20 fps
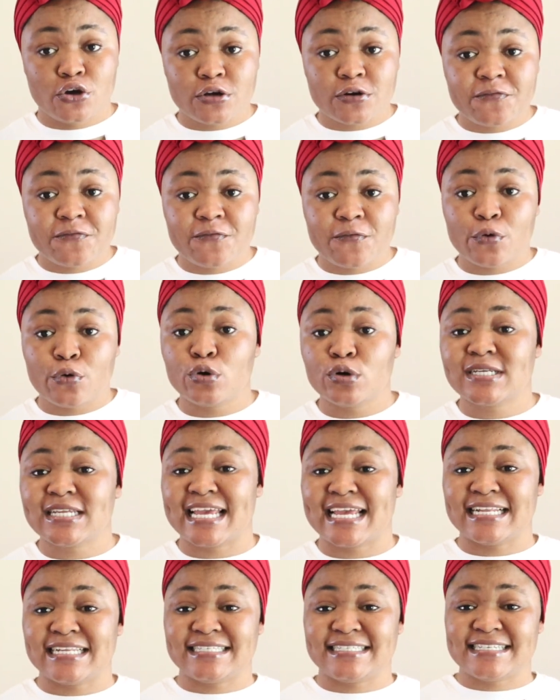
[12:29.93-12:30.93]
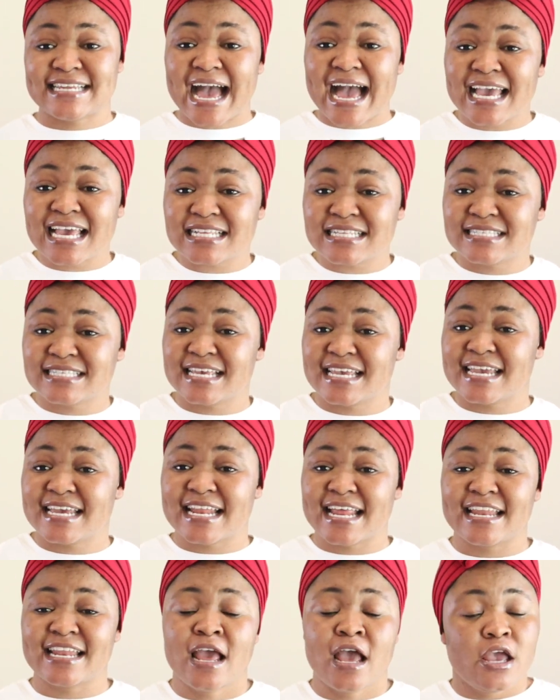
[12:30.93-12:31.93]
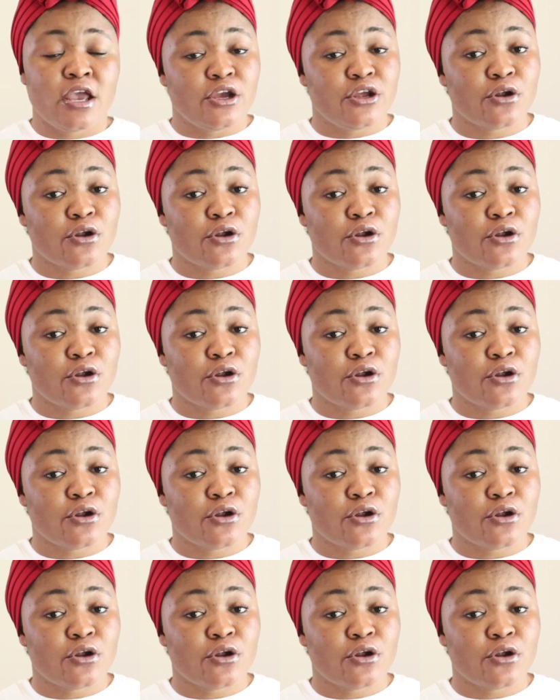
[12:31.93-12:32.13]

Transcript: good food in dieting and